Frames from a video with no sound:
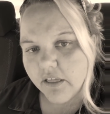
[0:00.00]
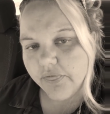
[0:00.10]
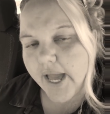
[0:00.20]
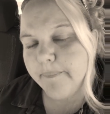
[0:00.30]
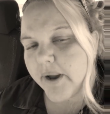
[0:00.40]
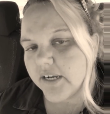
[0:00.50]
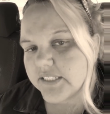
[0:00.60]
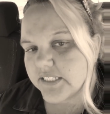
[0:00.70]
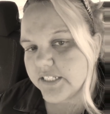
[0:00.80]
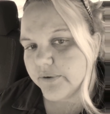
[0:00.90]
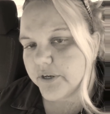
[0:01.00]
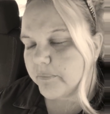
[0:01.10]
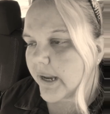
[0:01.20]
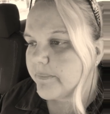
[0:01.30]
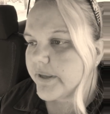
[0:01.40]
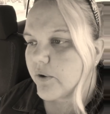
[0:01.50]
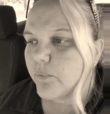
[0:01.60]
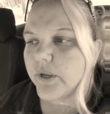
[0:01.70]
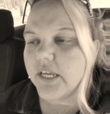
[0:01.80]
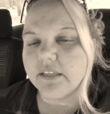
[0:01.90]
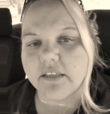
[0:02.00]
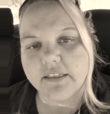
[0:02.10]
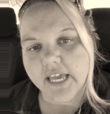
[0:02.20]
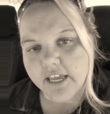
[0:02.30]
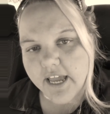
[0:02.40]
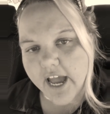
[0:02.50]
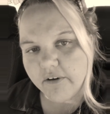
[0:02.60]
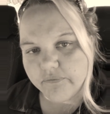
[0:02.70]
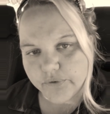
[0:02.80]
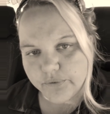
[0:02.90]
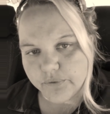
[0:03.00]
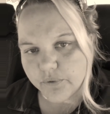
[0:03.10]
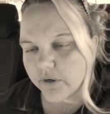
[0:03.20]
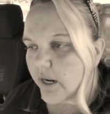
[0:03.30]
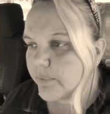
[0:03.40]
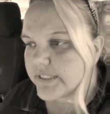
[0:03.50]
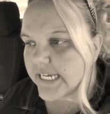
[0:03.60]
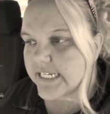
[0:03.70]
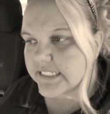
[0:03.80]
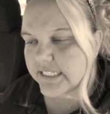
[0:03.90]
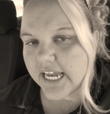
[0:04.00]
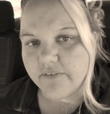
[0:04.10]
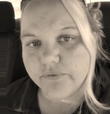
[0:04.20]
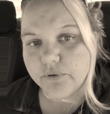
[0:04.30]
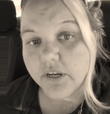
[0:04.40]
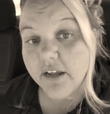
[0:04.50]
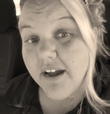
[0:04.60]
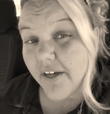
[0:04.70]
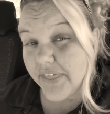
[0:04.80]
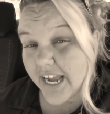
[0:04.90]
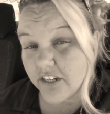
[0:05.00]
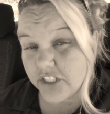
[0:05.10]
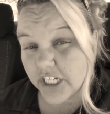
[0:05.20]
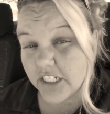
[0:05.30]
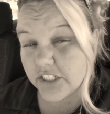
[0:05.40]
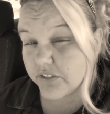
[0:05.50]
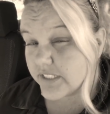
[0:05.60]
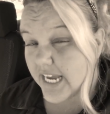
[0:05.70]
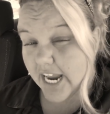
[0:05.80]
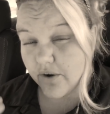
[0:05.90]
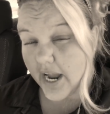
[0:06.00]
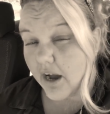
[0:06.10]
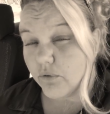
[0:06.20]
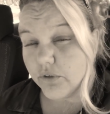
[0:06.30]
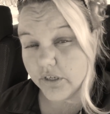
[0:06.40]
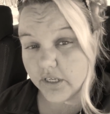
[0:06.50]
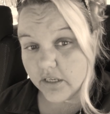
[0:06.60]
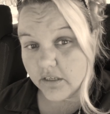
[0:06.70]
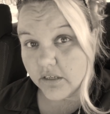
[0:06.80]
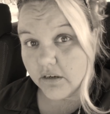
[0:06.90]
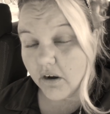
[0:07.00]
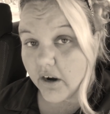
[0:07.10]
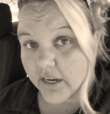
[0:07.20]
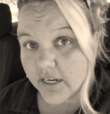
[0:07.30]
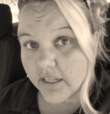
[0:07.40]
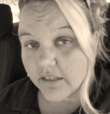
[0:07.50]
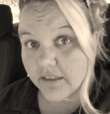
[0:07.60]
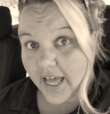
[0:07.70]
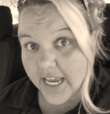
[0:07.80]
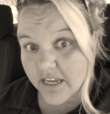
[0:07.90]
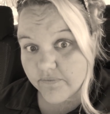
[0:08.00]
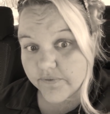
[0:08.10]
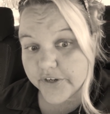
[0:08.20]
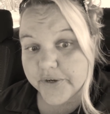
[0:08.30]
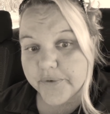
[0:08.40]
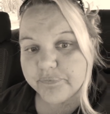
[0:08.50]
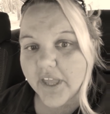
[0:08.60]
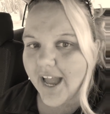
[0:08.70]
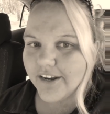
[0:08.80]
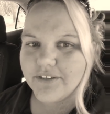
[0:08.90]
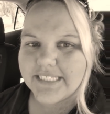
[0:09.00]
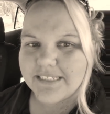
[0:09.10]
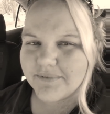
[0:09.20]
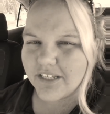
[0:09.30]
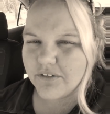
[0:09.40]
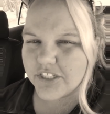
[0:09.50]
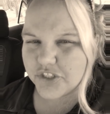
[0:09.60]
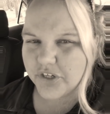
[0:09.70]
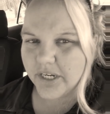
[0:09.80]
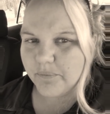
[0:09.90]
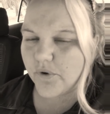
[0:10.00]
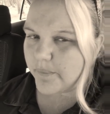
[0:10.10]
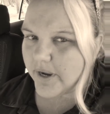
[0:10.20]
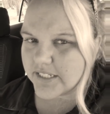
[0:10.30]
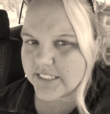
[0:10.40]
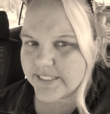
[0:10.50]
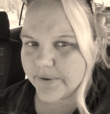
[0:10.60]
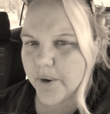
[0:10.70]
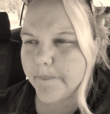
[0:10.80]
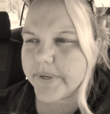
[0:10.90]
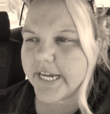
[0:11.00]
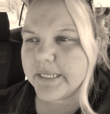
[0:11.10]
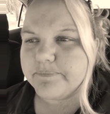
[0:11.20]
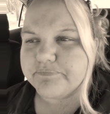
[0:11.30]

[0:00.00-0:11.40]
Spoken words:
That box of cereal might be a week that they have food, or a couple days that they have food. That could change their entire outlook on life. I know that seems a little extreme, 1 box of cereal, but